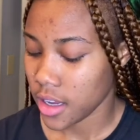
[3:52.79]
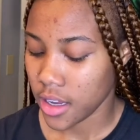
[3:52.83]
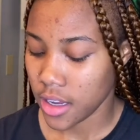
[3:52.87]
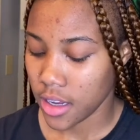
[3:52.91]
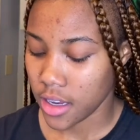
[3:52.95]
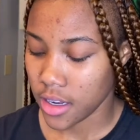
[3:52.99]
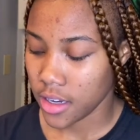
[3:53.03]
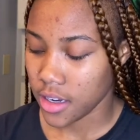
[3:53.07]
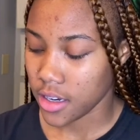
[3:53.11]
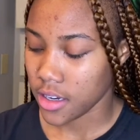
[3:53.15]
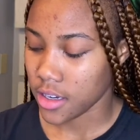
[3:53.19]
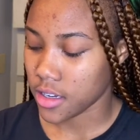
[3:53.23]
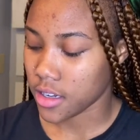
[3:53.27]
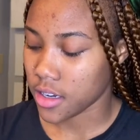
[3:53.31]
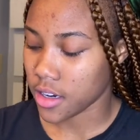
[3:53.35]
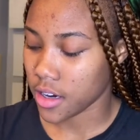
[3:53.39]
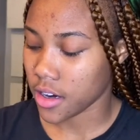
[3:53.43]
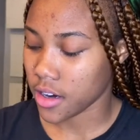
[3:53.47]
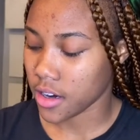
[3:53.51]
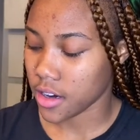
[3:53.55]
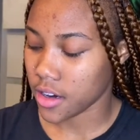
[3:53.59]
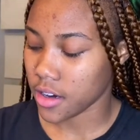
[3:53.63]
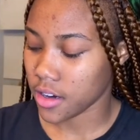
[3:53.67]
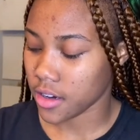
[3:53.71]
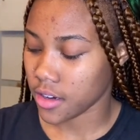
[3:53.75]
any
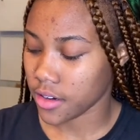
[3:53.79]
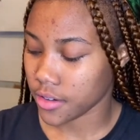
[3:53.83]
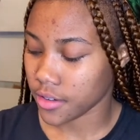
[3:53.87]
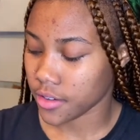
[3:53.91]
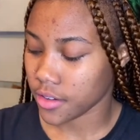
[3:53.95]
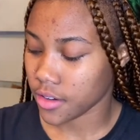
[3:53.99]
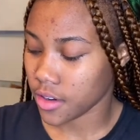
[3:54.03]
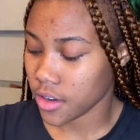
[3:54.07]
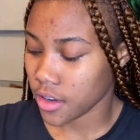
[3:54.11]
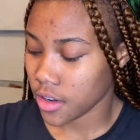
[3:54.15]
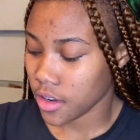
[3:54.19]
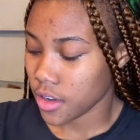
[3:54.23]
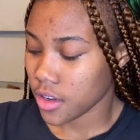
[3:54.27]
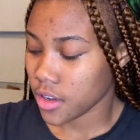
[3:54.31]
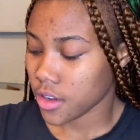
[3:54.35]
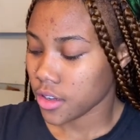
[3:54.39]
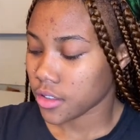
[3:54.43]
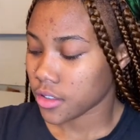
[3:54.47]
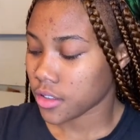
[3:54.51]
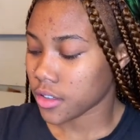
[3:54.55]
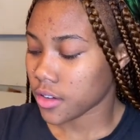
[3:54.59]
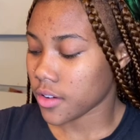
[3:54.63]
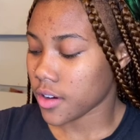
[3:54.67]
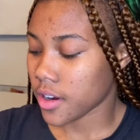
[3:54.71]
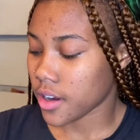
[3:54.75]
dirt.
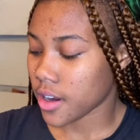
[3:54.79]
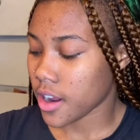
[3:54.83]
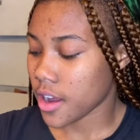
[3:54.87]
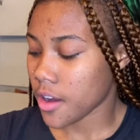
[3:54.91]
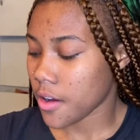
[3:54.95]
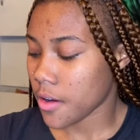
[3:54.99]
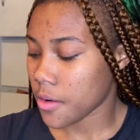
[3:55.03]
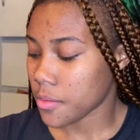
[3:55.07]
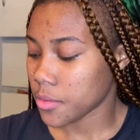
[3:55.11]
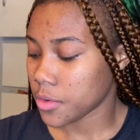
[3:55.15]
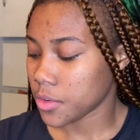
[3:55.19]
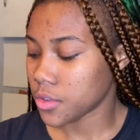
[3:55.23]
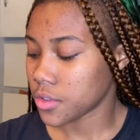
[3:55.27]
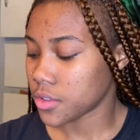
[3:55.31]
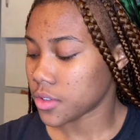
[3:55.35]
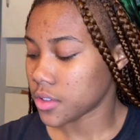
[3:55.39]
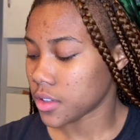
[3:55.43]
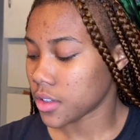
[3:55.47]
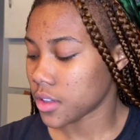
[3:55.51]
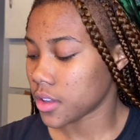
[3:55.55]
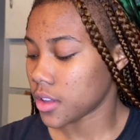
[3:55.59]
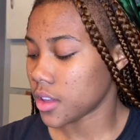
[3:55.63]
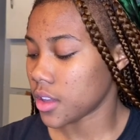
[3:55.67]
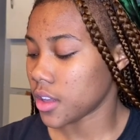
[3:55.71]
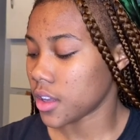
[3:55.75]
So right now I'm
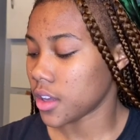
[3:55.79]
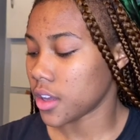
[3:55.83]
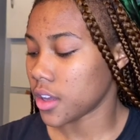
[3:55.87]
using